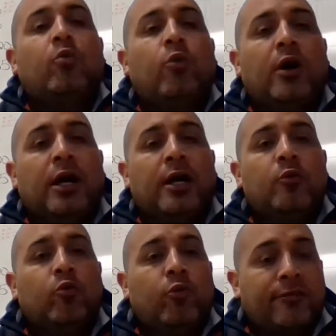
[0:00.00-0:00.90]

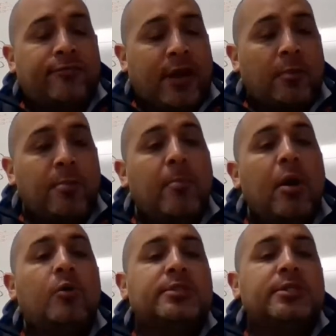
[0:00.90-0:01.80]
What we found
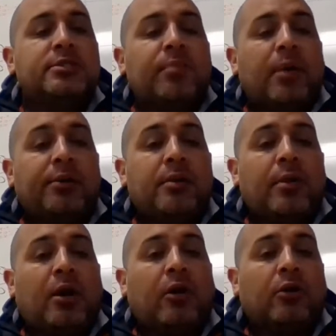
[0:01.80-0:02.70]
most inspiring
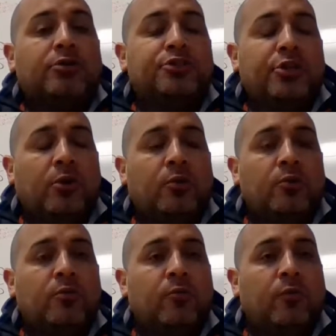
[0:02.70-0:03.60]
about
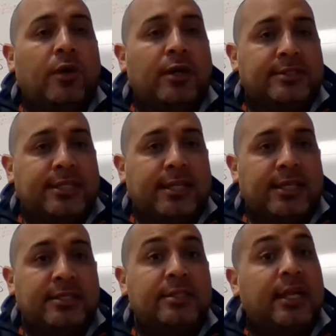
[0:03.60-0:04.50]
Harjot was
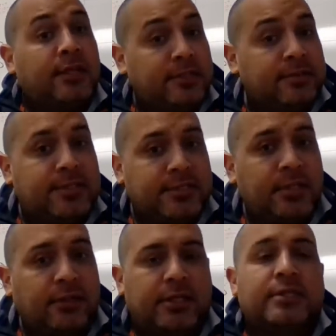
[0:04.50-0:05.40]
his, and
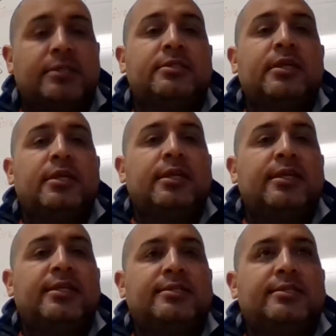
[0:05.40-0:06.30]
still is,
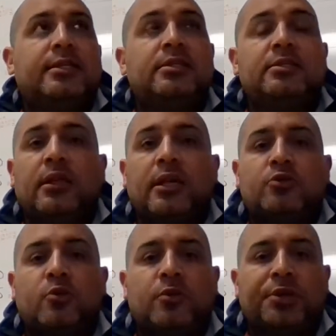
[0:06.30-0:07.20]
his
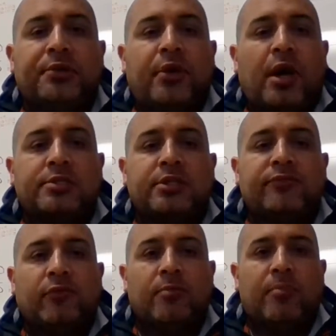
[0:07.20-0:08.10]
intellectual curiosity
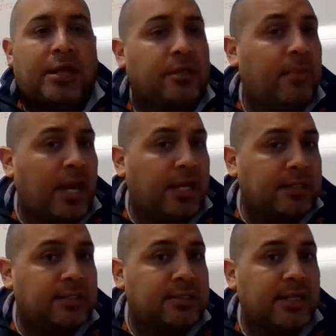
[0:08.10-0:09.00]
for
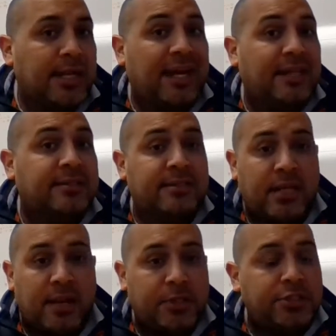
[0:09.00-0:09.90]
mathematics and
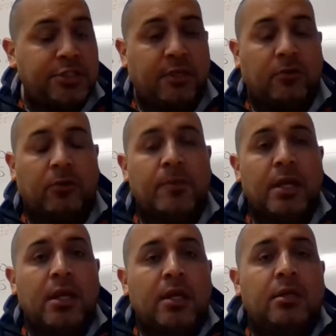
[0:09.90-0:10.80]
STEM in general,
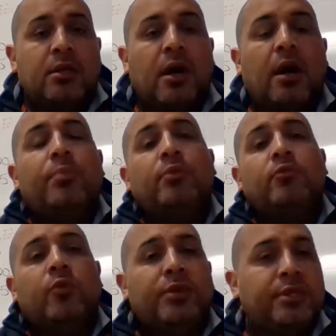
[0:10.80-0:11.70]

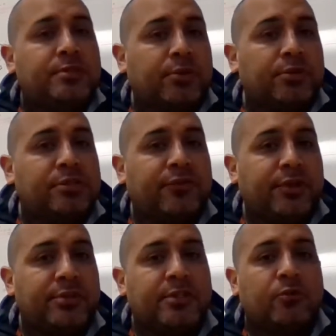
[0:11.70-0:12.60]
coupled with his
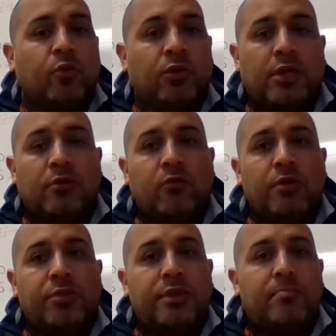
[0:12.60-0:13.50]
perseverance in working
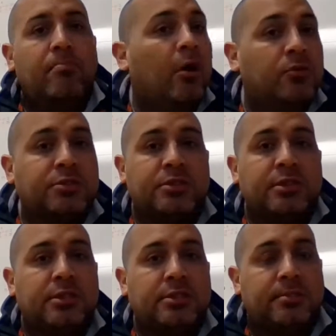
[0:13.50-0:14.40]
with the
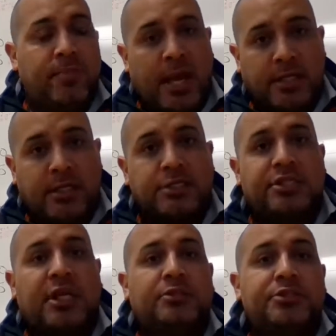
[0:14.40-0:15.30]
most demanding and
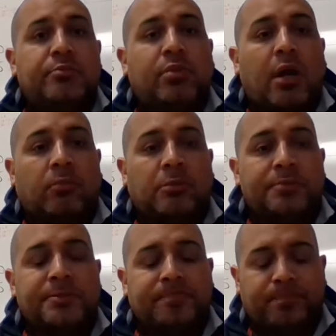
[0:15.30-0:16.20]
challenging
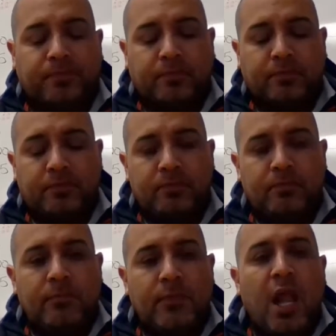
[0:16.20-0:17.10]
problems.
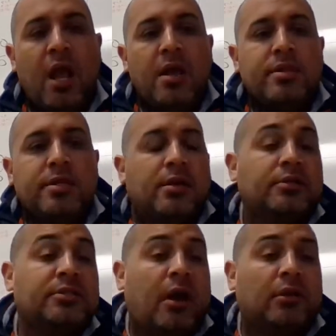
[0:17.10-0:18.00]
The
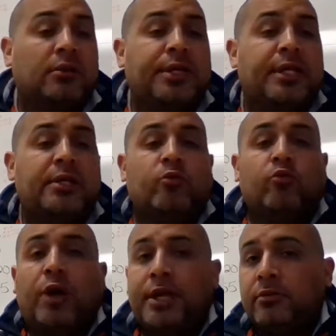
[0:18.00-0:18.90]
young scholar, he
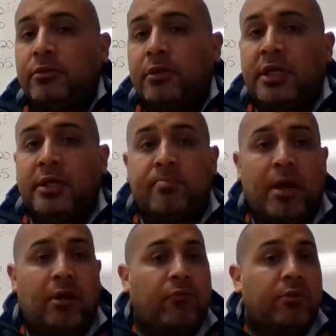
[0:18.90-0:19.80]
regularly
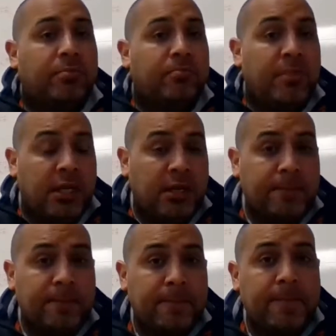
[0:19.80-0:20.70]
met with
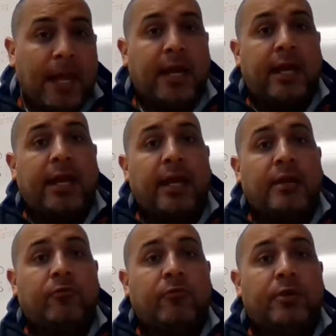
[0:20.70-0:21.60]
me
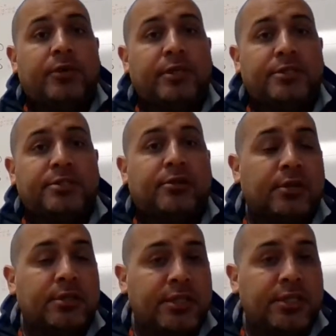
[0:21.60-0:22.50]
and with his
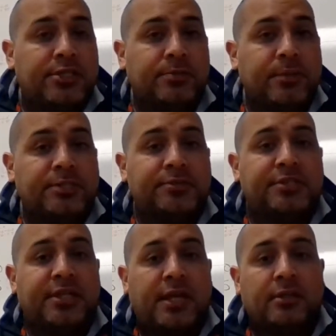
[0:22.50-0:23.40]
current teacher, Mr.
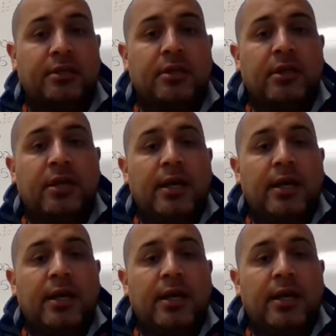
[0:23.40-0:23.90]
Stenger.